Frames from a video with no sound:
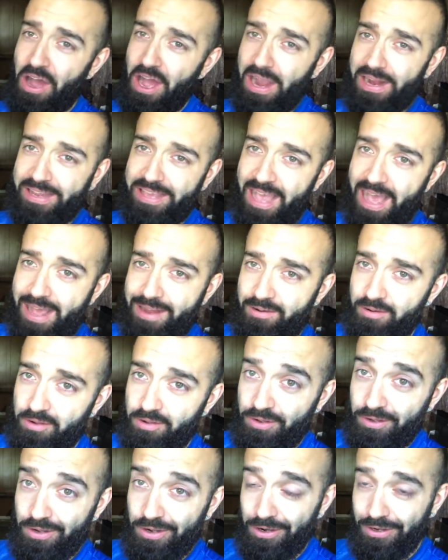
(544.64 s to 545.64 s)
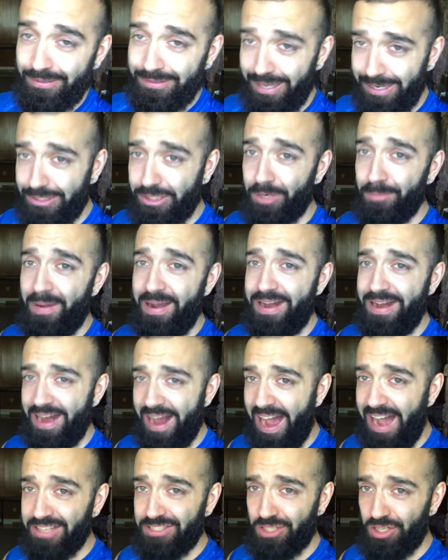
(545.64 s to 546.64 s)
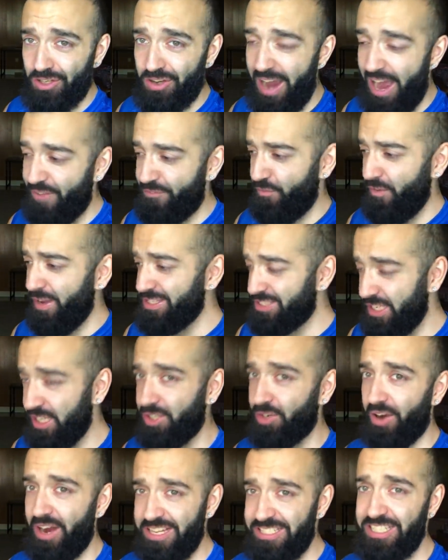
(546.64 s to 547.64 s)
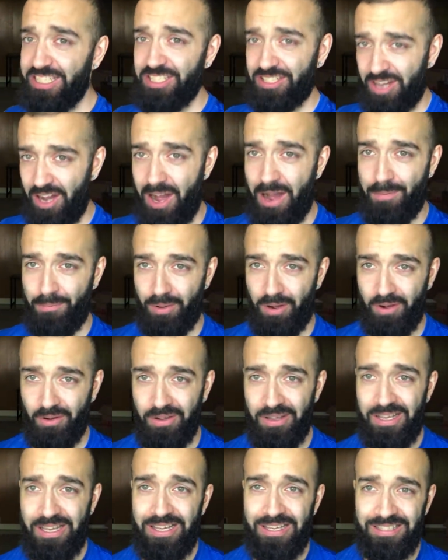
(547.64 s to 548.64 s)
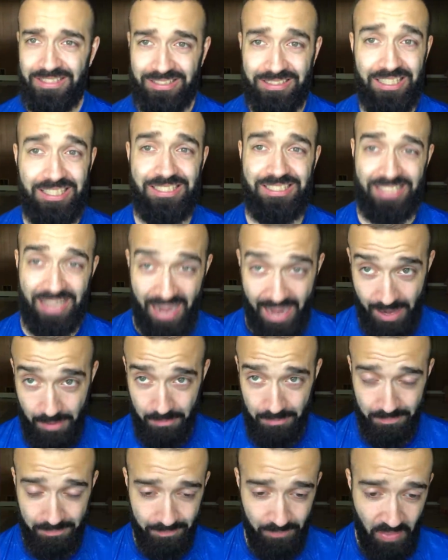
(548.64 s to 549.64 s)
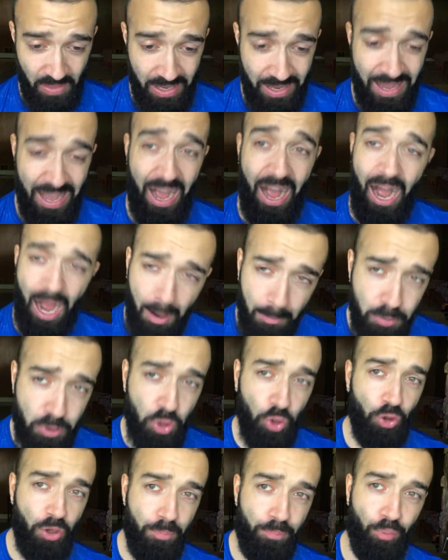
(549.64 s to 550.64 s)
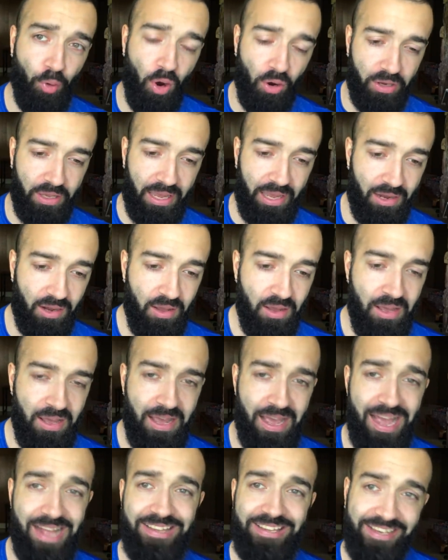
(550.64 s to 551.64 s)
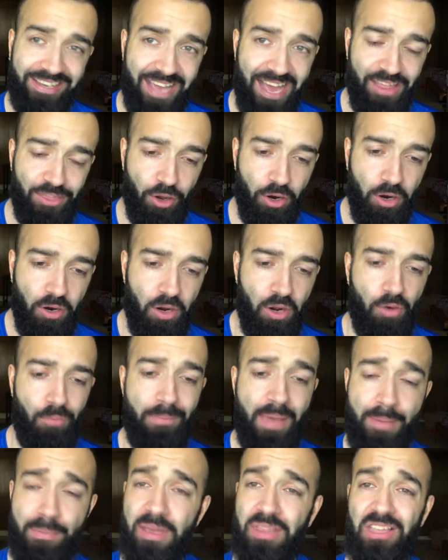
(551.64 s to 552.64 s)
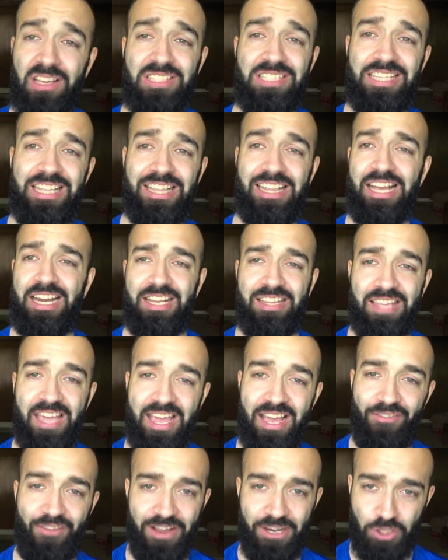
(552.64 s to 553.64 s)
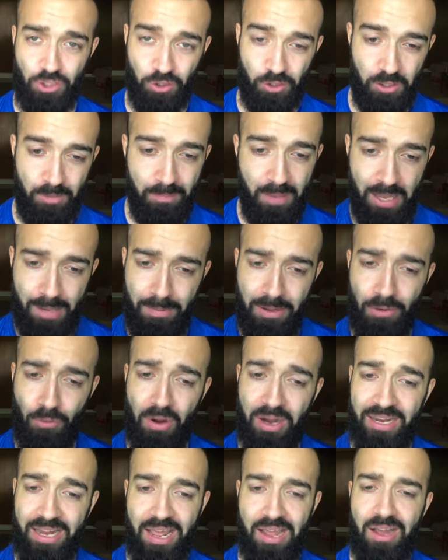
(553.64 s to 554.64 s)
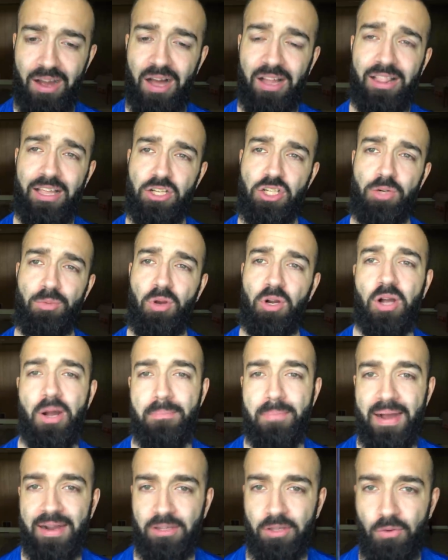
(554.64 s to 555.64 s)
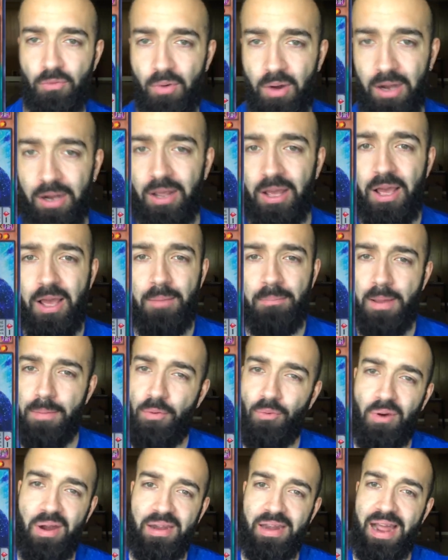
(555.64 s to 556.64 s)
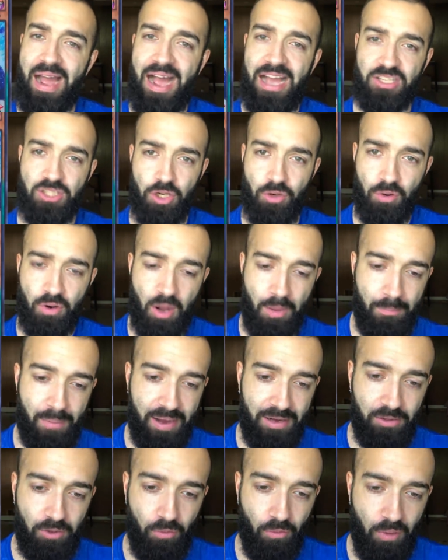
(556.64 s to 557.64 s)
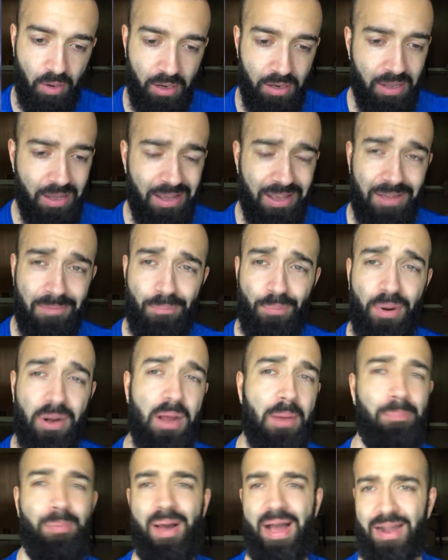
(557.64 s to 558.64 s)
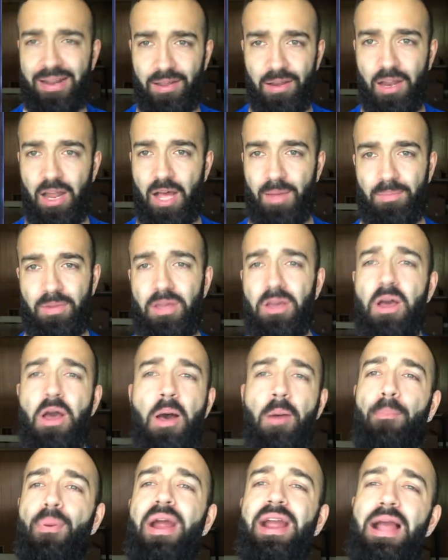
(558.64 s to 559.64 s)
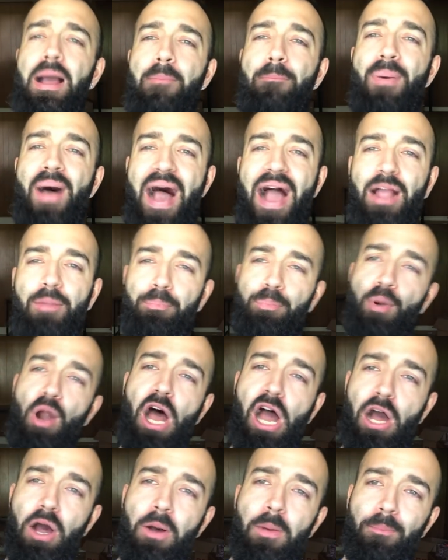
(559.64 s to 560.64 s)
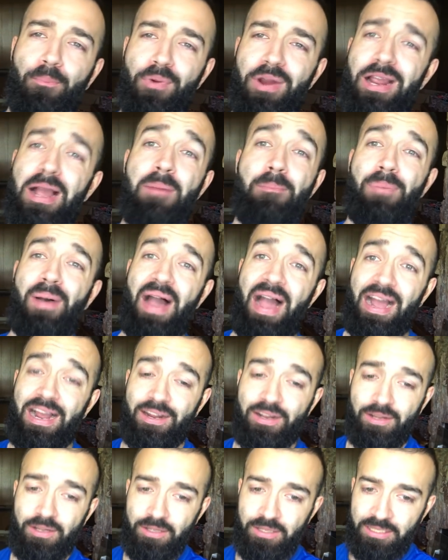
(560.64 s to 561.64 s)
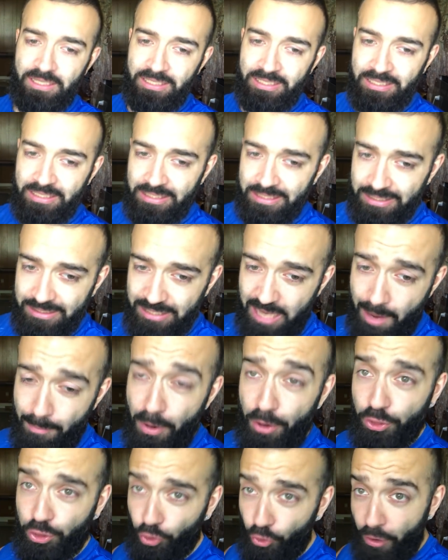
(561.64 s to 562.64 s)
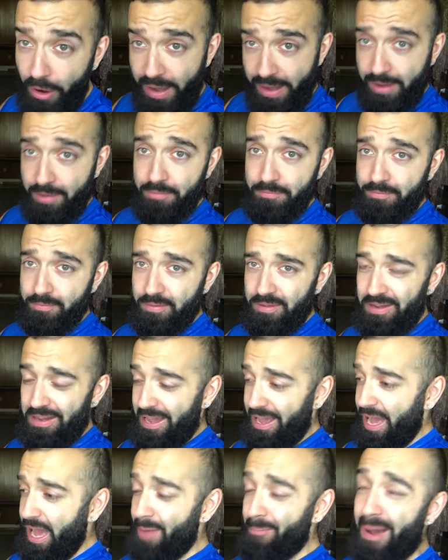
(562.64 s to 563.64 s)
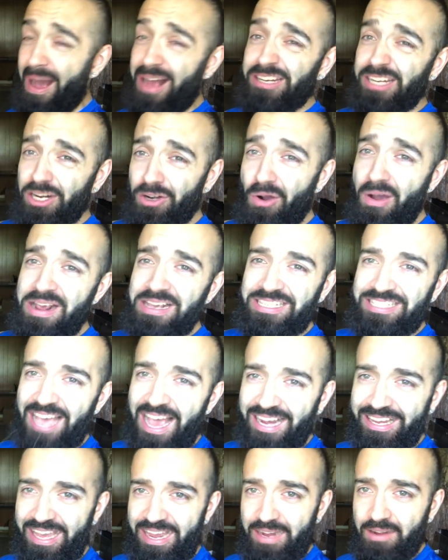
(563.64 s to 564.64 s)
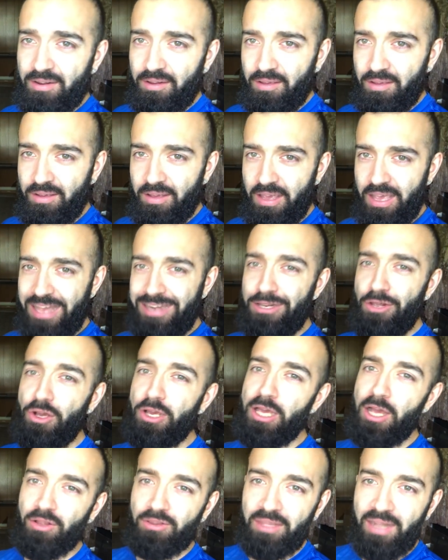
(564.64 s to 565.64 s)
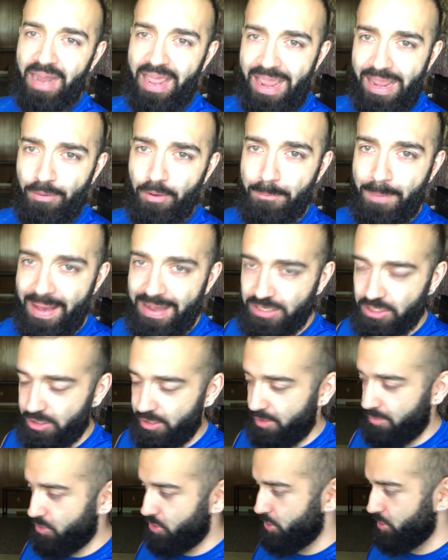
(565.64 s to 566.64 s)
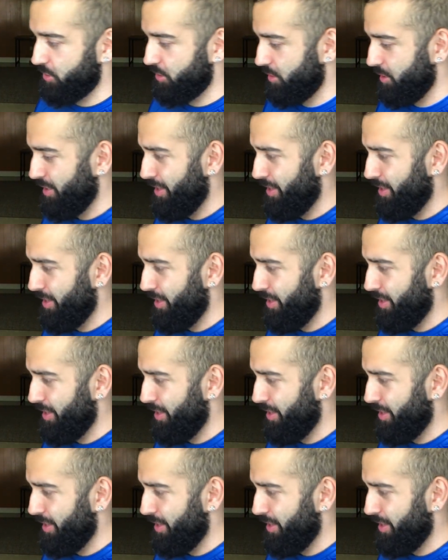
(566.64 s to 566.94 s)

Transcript: Again, Electrumite and Astrograph is the craziest combo since time. Absolutely broken, and together, maybe they'll see the light of day eventually. Maybe one day Electrum will come back to one. Maybe one day Astro will come back to one. Bring him back, Konami. Bring him back, bro. Bring him back. Number three. Imagine going second in Yu-Gi-Oh! today with Pendulums.